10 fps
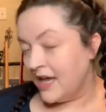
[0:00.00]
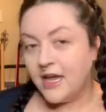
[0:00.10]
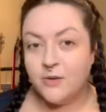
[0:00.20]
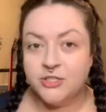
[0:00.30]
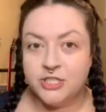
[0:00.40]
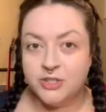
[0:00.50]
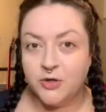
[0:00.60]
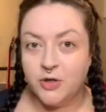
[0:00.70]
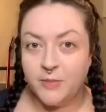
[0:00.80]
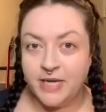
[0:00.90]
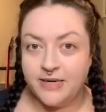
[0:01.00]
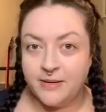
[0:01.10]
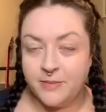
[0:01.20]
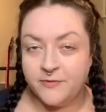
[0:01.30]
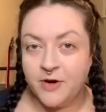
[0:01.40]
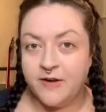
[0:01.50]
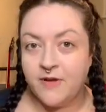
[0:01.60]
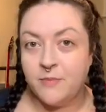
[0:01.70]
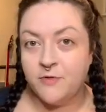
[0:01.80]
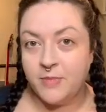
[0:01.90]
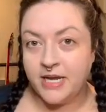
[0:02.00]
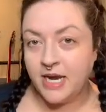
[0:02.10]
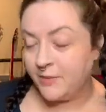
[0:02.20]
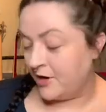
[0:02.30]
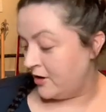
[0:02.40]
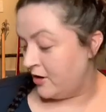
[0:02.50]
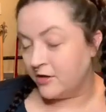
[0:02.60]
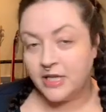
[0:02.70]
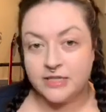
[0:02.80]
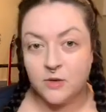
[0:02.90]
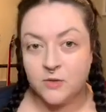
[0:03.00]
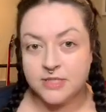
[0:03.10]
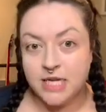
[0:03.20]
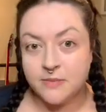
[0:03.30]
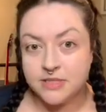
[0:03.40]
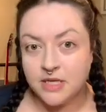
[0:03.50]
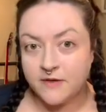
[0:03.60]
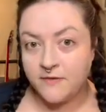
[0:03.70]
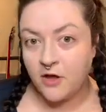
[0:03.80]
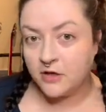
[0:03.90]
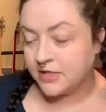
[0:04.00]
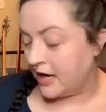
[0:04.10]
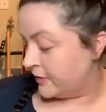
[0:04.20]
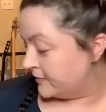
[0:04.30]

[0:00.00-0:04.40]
I wish I could show you, but I'm afraid if I move my camera at all, like the whole setup is gonna fall down.